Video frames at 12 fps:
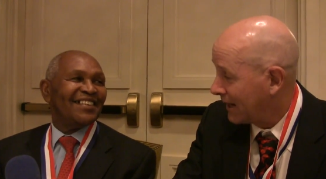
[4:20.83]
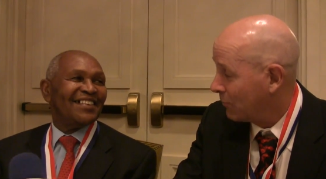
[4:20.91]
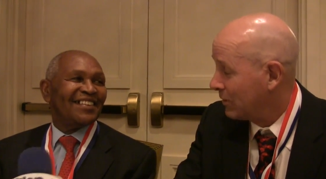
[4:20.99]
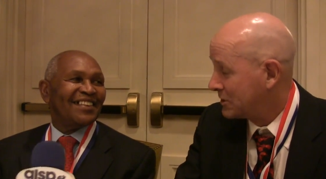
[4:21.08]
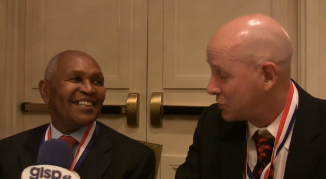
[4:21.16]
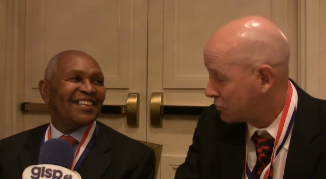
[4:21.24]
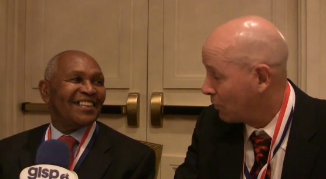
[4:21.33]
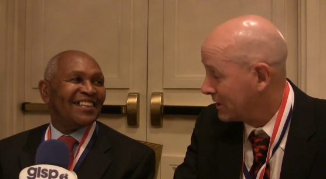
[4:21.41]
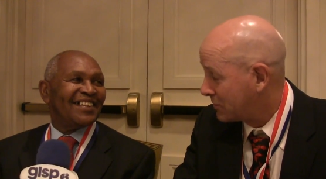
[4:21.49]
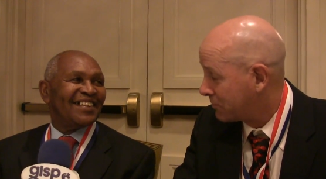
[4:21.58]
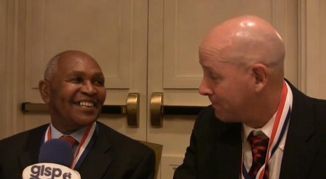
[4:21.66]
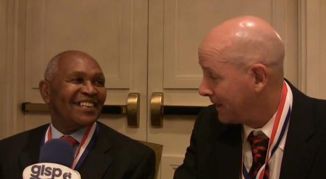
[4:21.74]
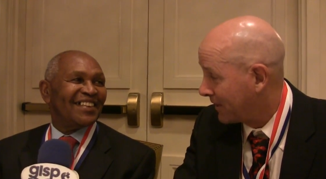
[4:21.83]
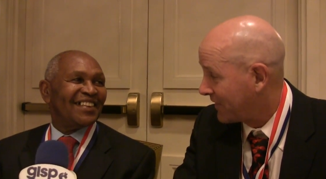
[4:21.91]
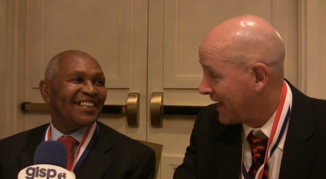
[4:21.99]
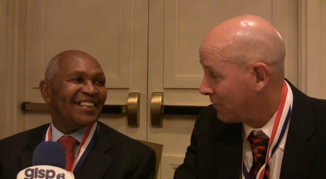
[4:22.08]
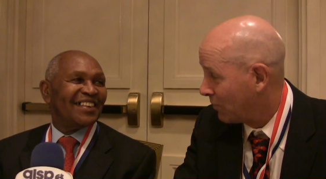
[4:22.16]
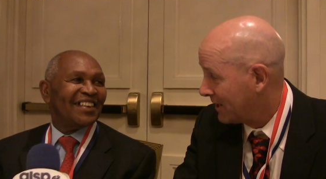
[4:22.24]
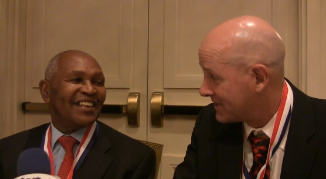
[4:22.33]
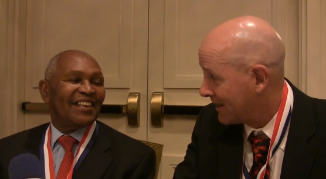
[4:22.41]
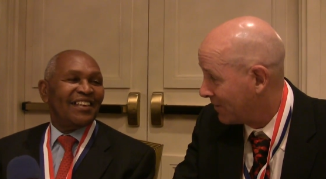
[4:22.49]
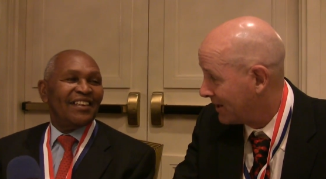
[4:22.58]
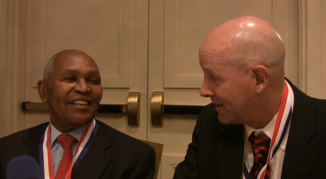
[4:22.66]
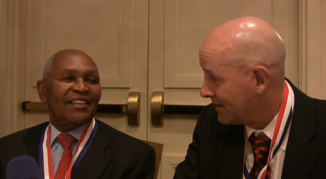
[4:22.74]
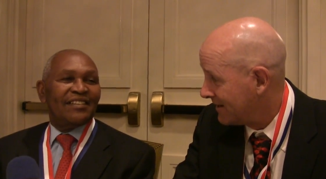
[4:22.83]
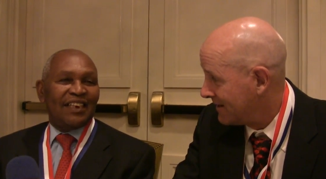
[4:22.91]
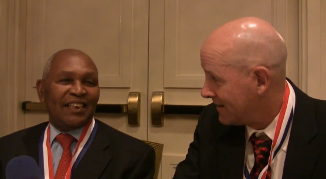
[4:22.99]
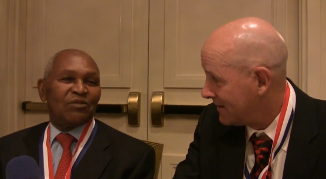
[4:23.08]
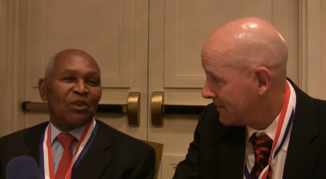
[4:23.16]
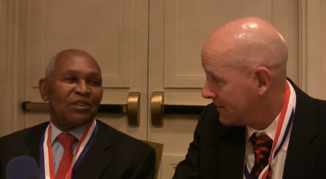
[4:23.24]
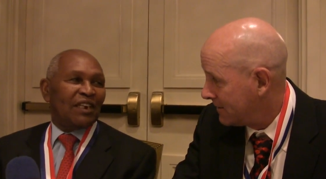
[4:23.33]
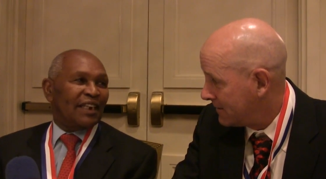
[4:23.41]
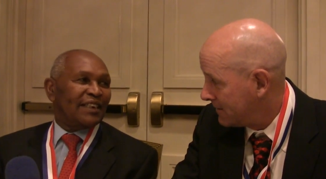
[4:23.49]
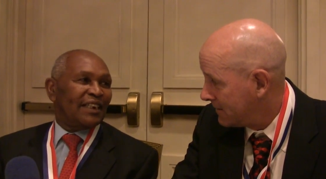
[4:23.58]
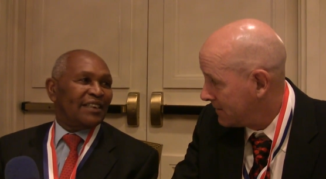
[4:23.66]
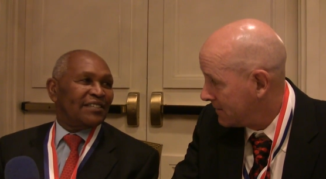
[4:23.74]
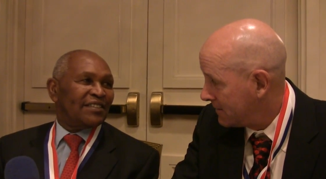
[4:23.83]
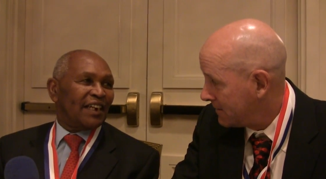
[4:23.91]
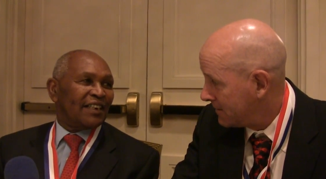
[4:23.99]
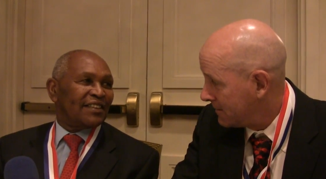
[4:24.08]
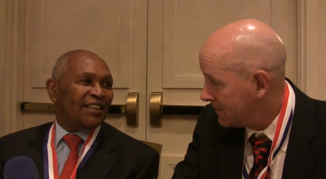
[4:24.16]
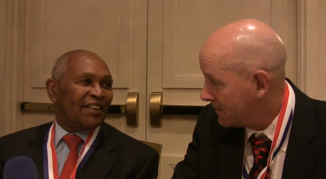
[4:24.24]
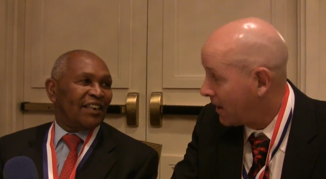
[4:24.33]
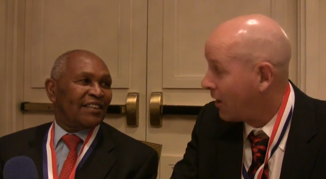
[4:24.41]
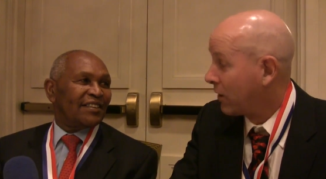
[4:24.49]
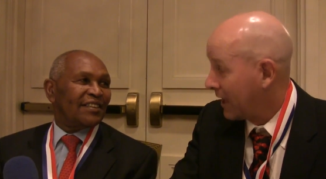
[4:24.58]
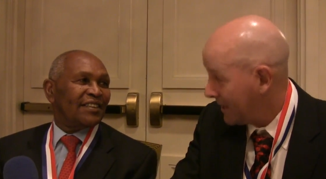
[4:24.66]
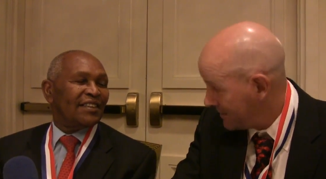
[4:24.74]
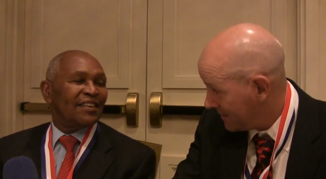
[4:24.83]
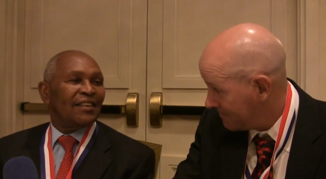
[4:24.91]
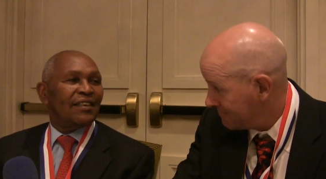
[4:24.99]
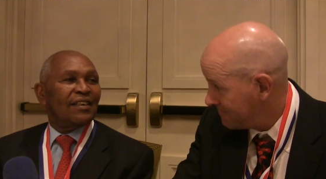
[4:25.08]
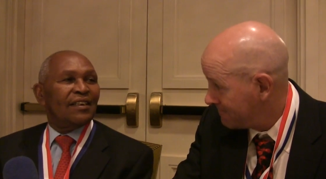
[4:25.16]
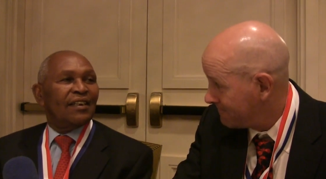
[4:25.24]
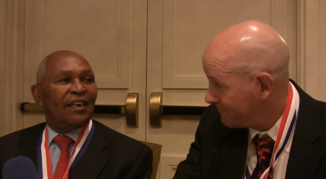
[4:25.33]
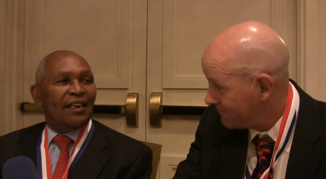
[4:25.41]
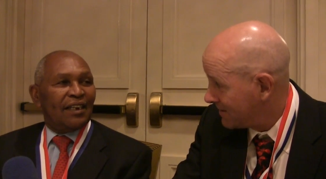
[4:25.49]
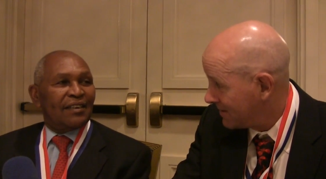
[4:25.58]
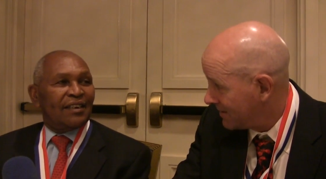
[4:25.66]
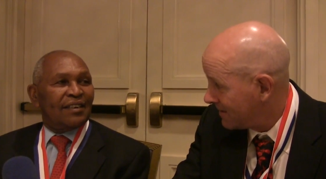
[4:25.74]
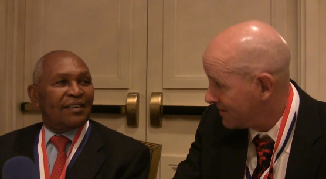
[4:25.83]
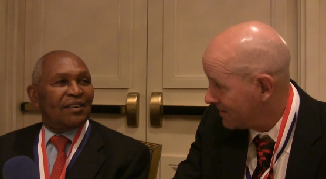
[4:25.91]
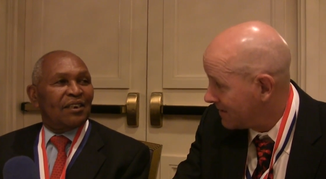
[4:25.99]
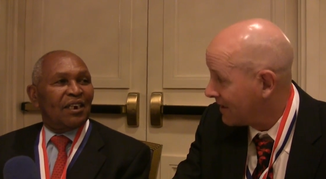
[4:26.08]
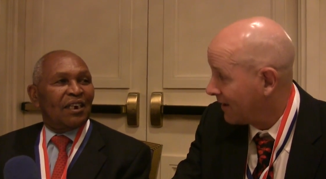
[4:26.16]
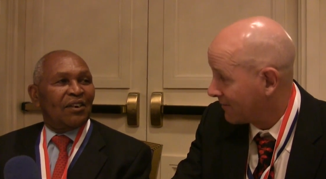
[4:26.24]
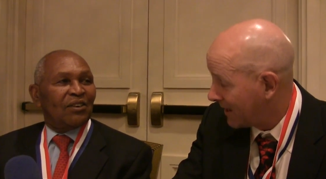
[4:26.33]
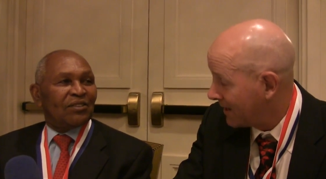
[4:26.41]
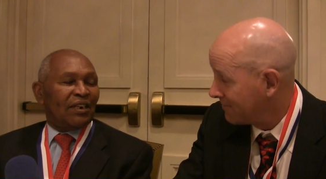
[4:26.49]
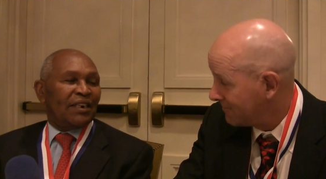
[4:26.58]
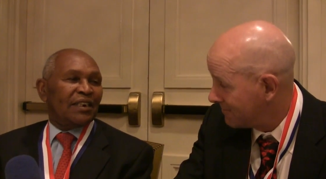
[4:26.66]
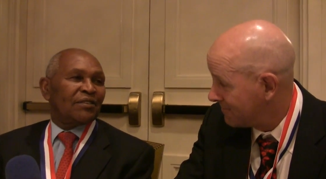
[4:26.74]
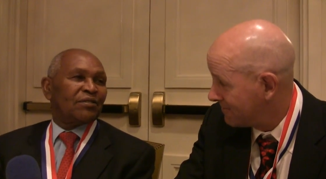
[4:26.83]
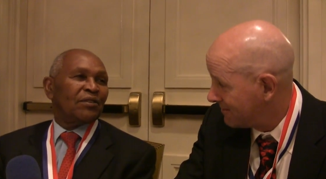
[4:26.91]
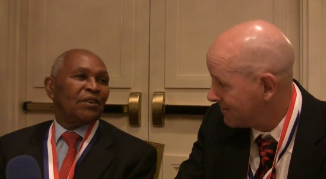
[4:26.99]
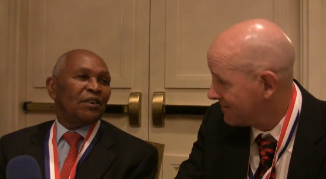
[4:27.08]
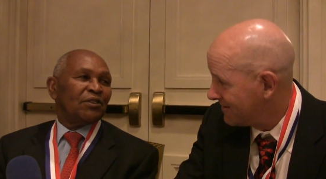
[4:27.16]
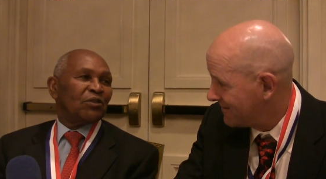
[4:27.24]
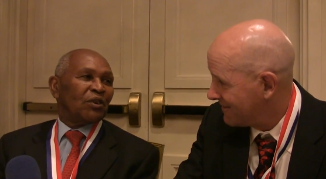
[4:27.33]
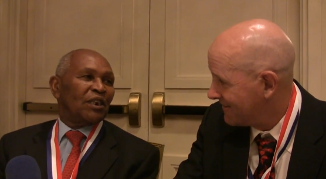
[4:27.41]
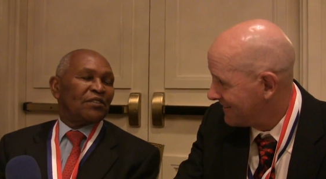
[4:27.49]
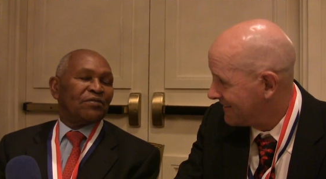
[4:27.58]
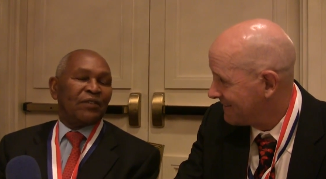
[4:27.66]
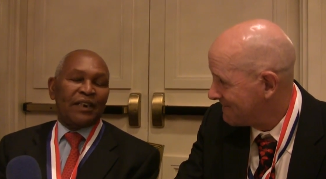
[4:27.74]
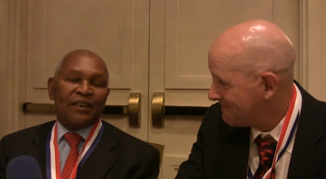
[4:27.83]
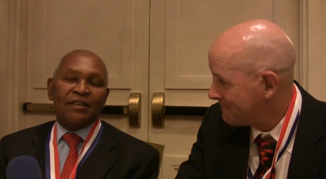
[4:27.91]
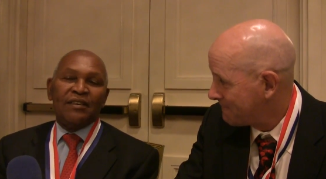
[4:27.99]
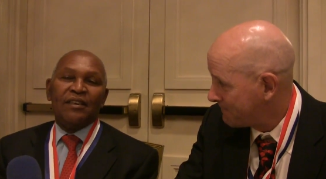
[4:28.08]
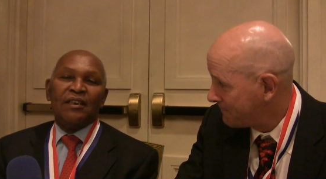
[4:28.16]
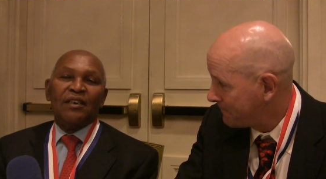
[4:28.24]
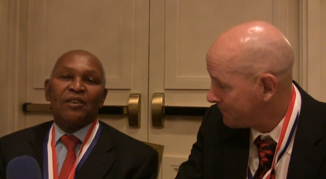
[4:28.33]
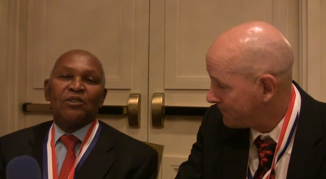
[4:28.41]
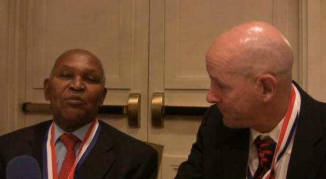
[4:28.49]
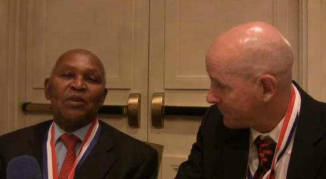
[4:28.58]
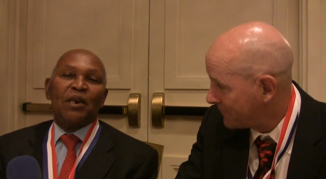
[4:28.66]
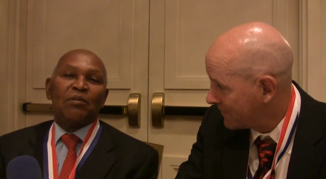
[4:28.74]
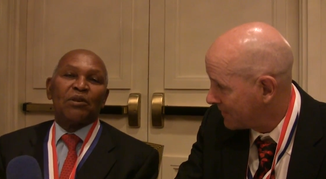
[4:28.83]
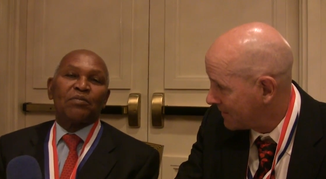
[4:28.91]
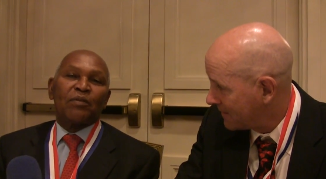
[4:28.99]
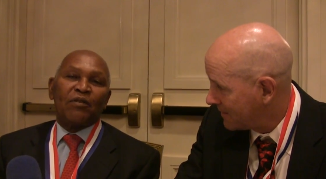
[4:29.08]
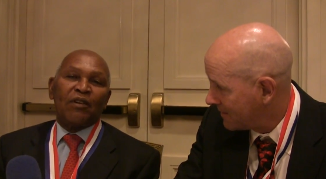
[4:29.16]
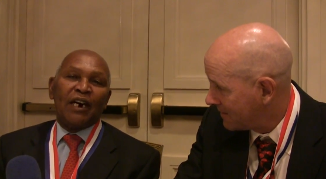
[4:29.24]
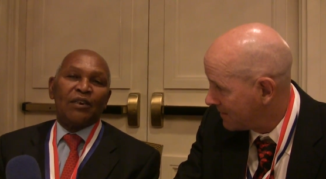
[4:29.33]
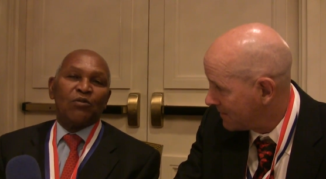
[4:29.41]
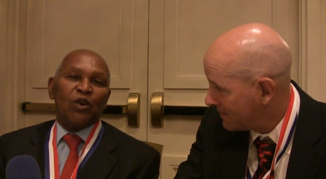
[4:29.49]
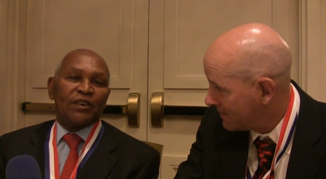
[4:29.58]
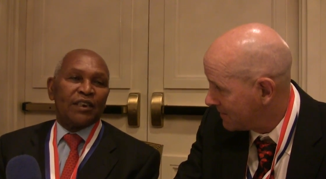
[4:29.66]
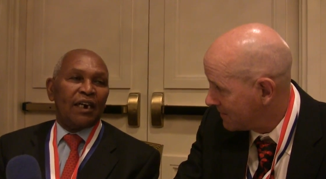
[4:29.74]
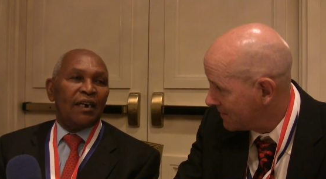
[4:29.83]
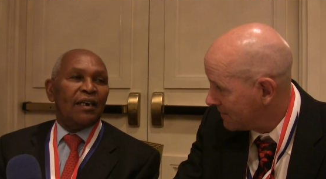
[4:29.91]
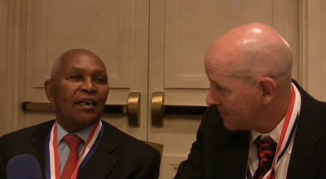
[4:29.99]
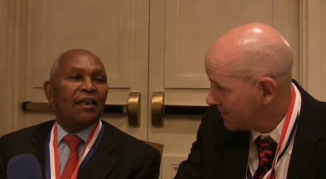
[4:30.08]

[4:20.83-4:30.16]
Speaker 1: great. Which which marathon was that one? That was London Charity Run. Oh, London.
Speaker 2: Yeah, London. Okay. running to raise funds to be able to provide water